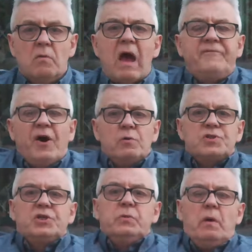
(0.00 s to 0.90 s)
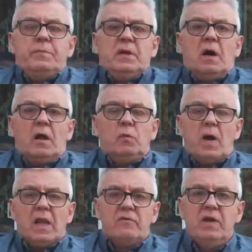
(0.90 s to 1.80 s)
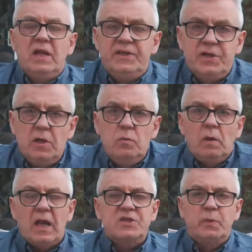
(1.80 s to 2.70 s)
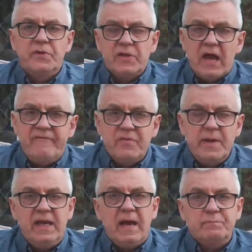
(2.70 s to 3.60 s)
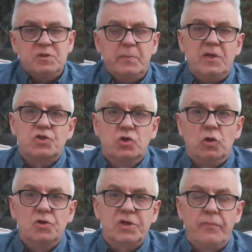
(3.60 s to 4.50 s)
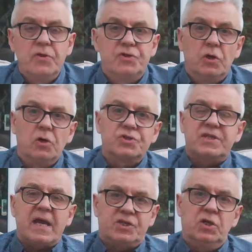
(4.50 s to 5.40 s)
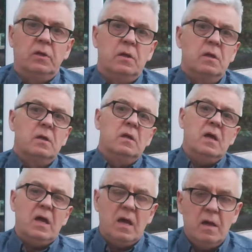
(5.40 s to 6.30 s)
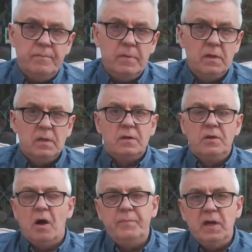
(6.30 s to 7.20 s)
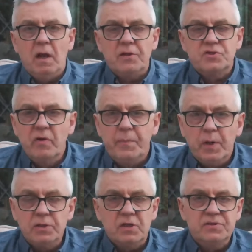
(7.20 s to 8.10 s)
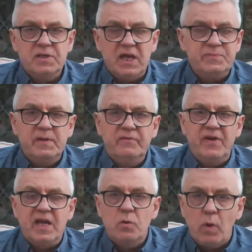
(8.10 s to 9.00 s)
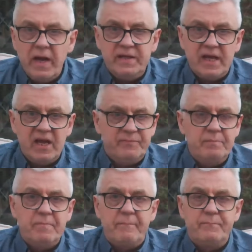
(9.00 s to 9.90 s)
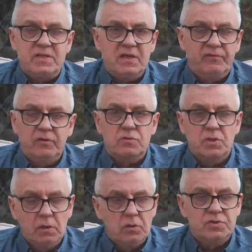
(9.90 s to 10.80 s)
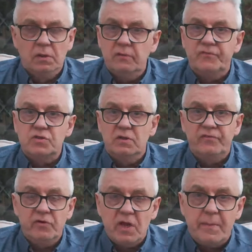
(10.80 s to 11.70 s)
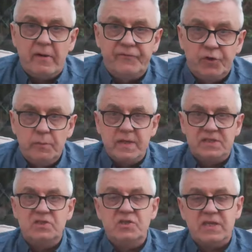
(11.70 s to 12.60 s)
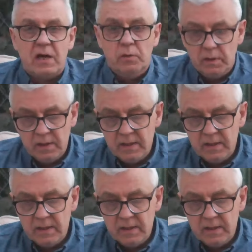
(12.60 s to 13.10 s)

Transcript: Right, folks, I do hope you're all well. I really do. Last one of the night for me in a scores on the doors section. Um, not been a lot to report on today. It's been a very quiet day. I've been mad busy. I've looked and looked and looked for stuff. Only got about four messages out.